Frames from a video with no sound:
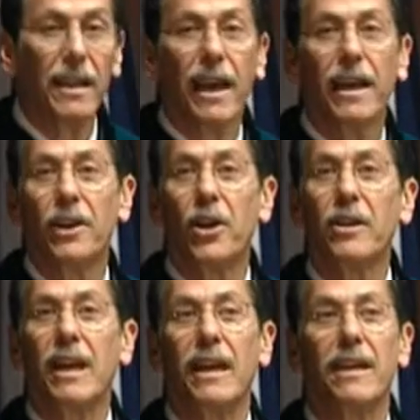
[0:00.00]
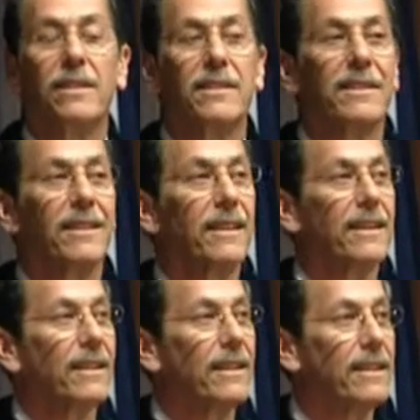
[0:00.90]
And in our case,
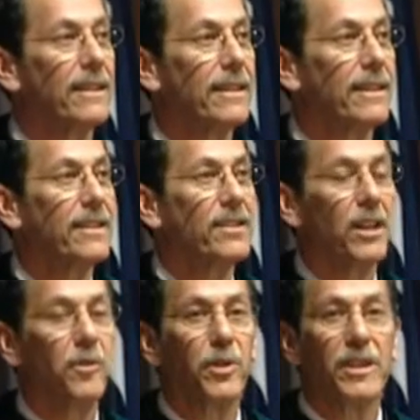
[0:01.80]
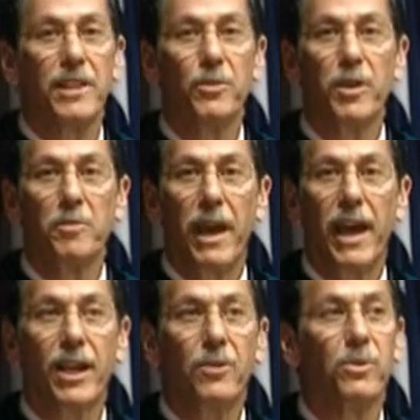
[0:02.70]
uh, the discoveries that we
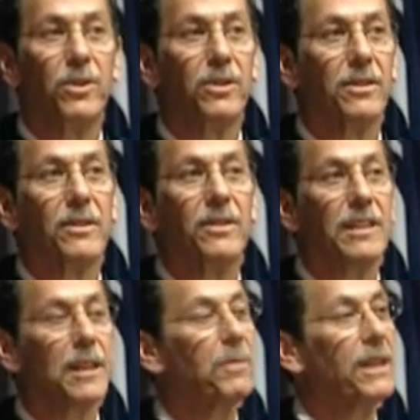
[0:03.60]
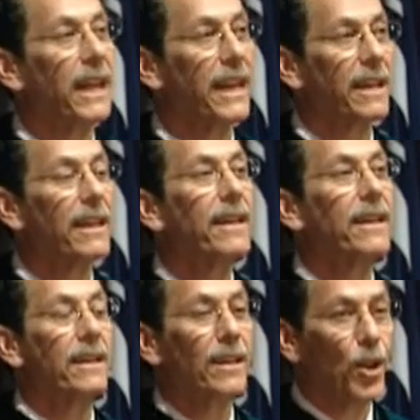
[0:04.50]
made were something like
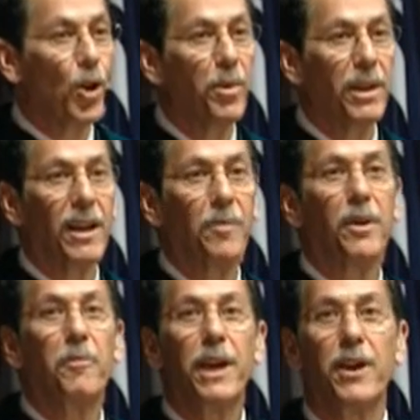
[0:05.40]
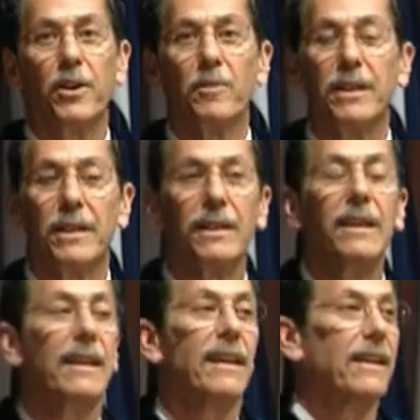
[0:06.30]
opening up a pyramid
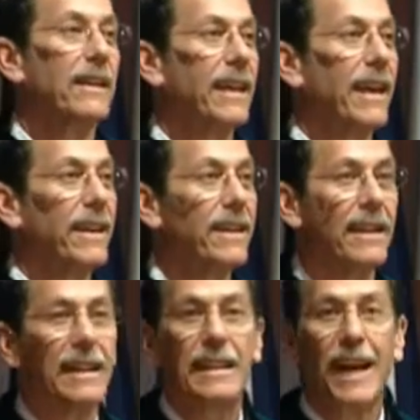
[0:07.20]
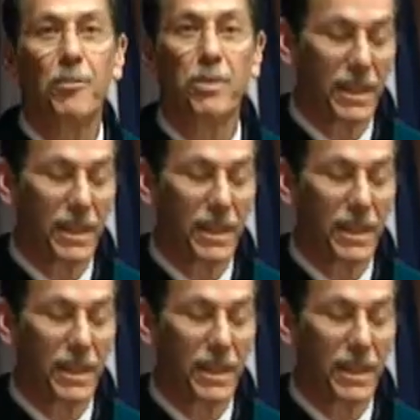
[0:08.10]
that had uh, not